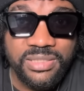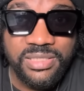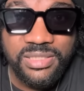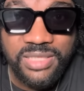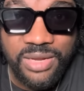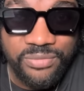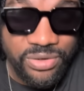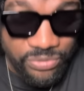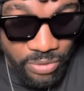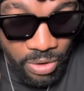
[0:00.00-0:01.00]
You see it, and we
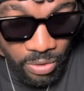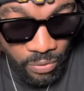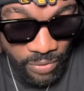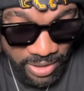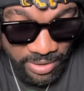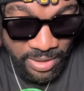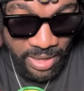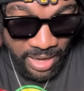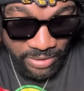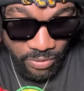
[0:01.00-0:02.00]
don't know how well
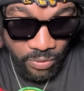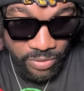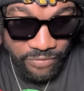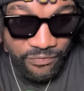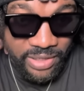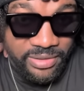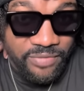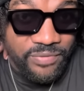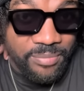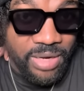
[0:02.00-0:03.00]
and how
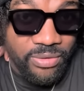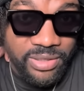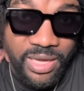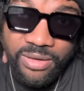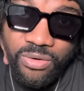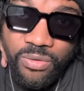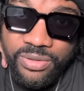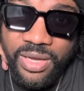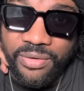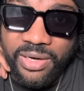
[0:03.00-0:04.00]
effective them are going to
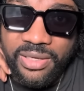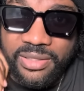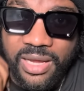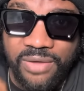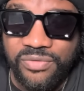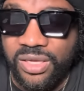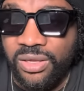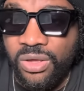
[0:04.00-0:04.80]
counteract it, have to